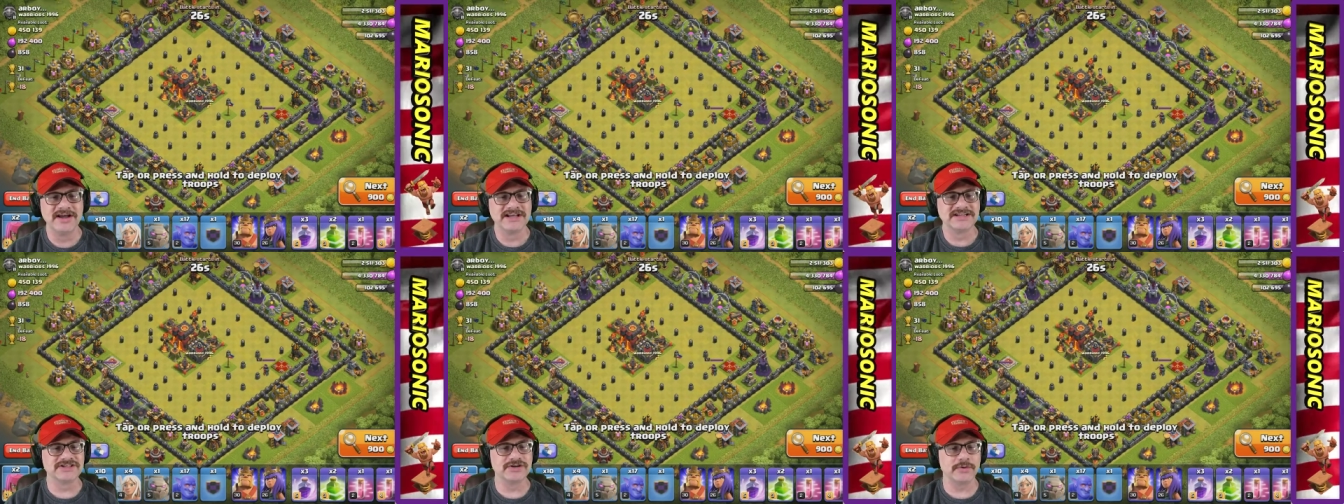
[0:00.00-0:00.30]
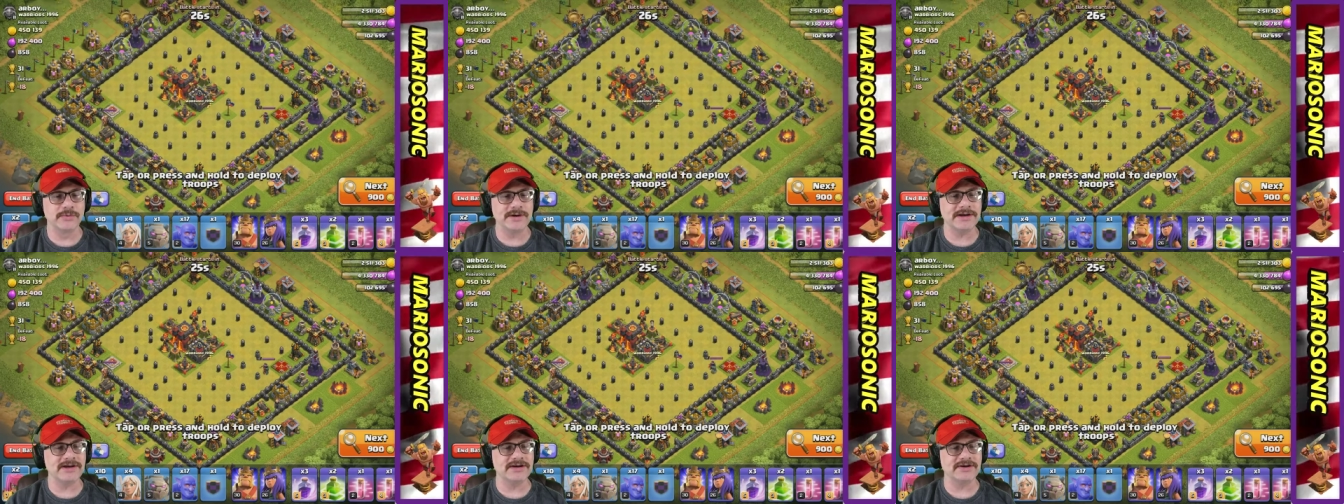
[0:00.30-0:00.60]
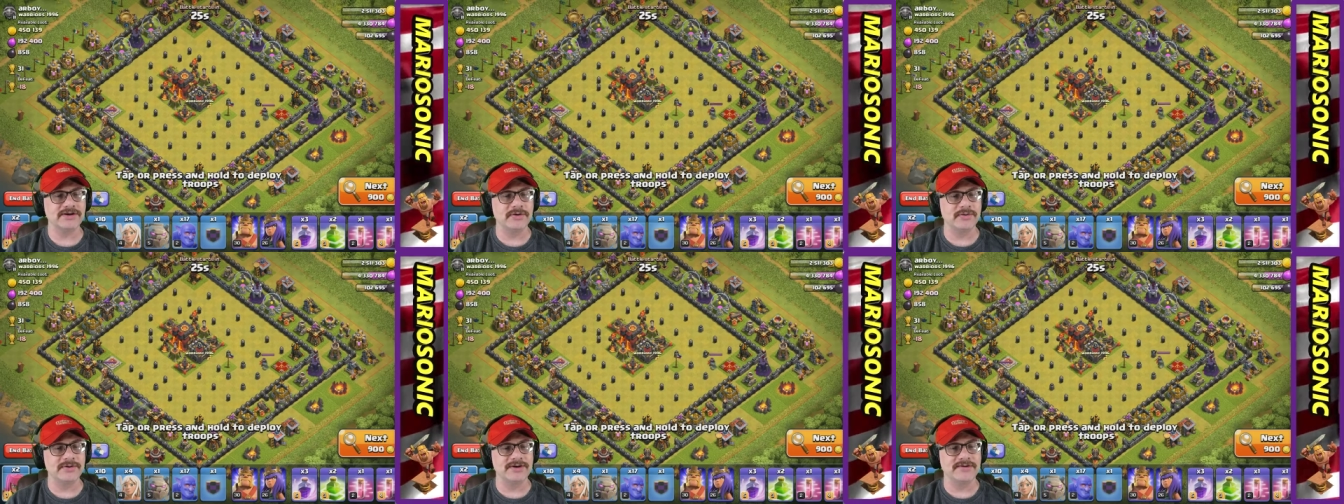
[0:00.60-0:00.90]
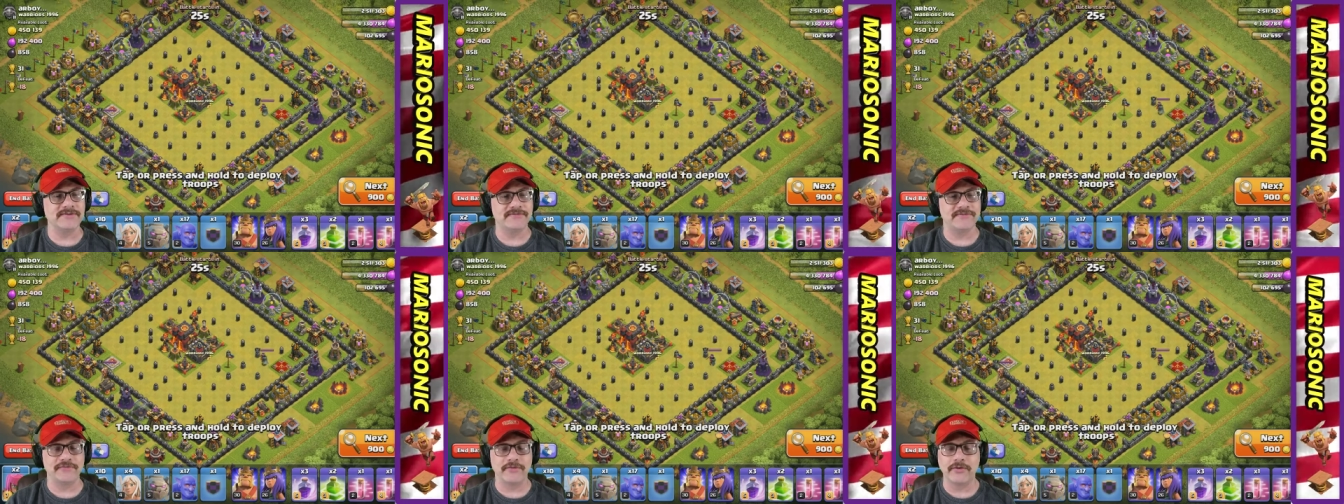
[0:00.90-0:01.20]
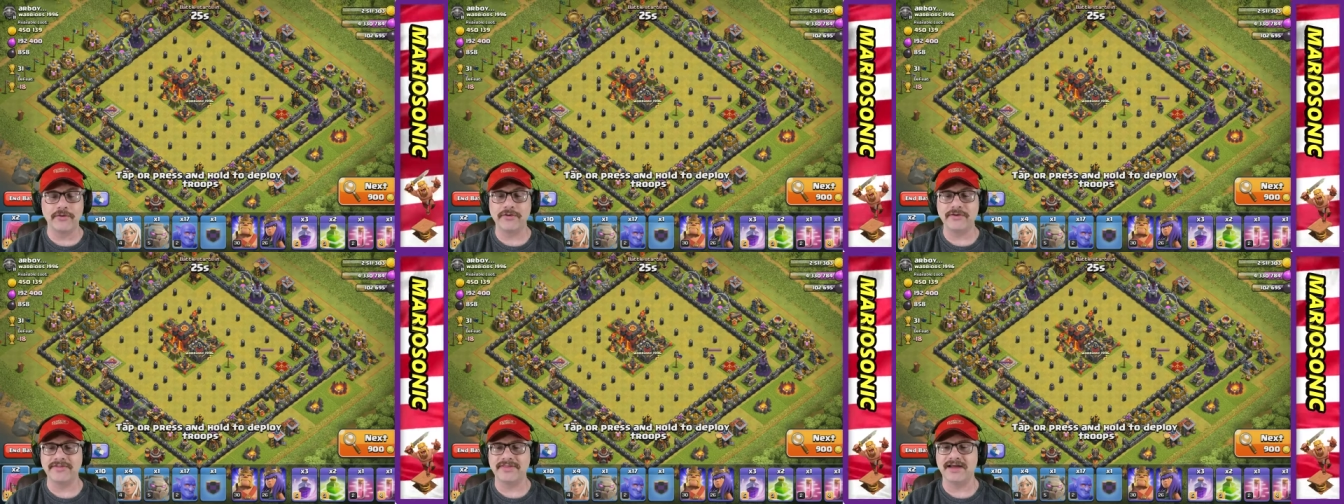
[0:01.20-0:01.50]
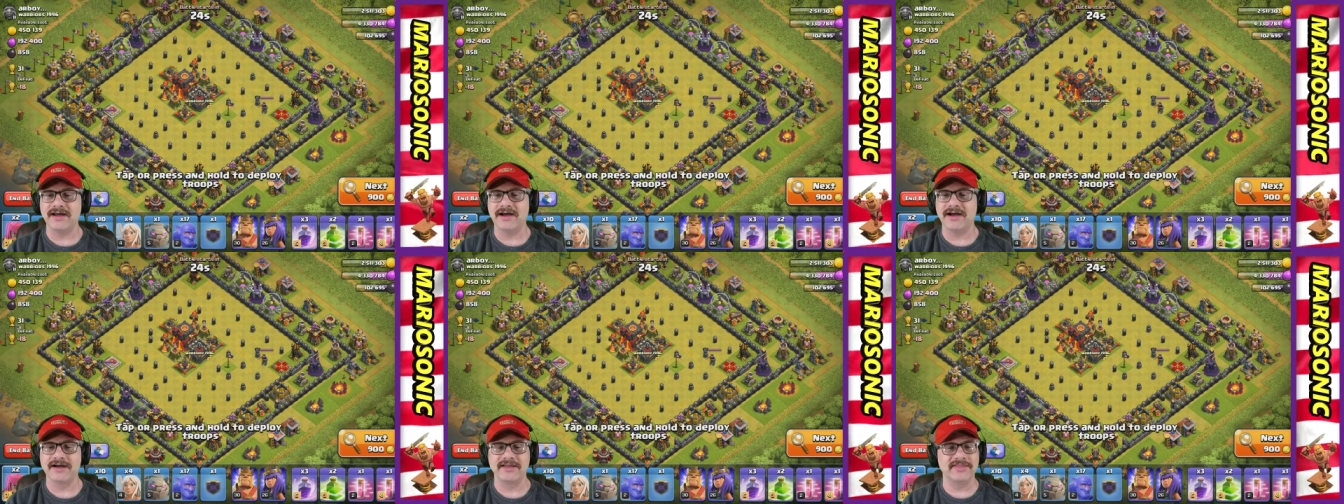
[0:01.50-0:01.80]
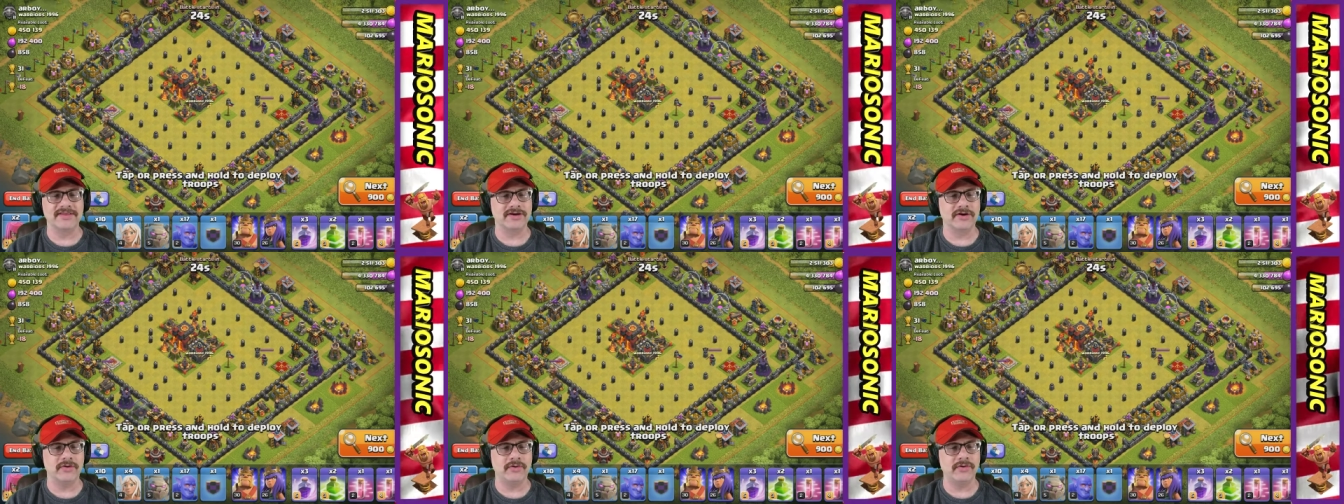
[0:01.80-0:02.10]
So we could go in for the,
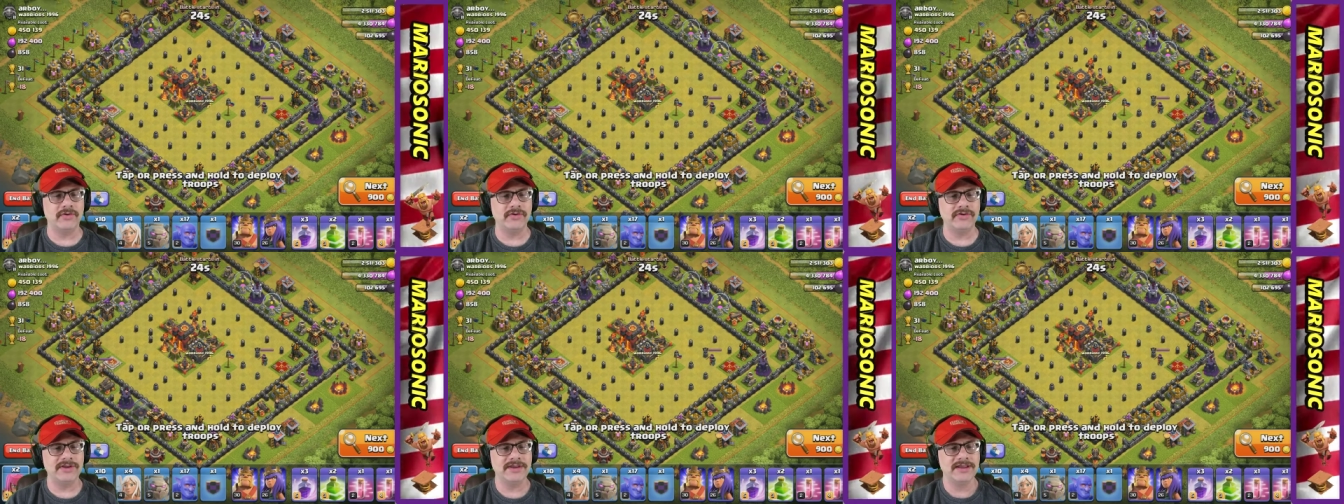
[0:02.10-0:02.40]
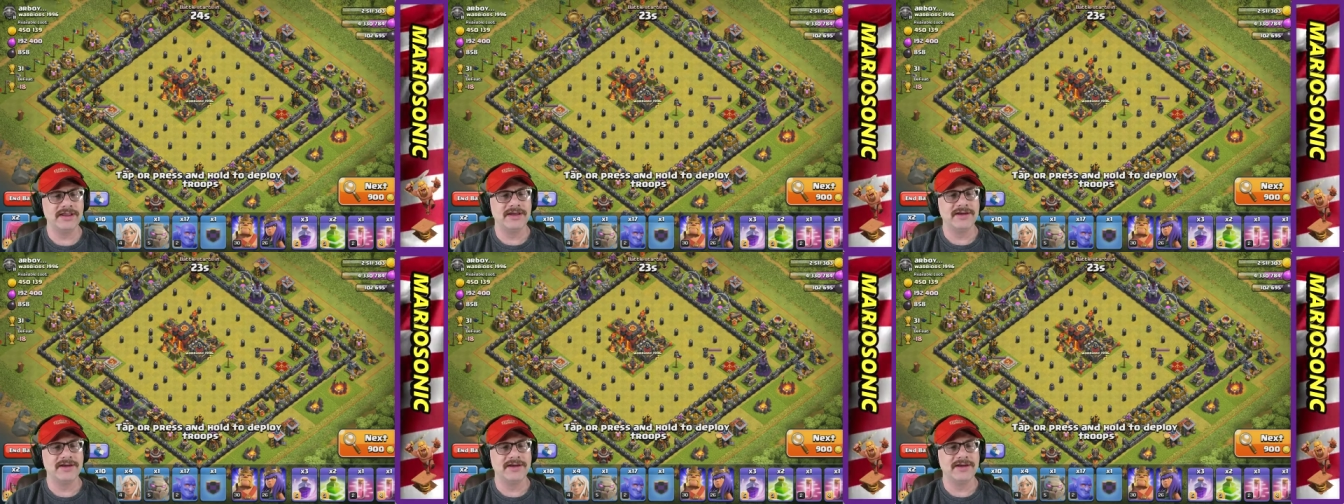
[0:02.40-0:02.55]
the gold,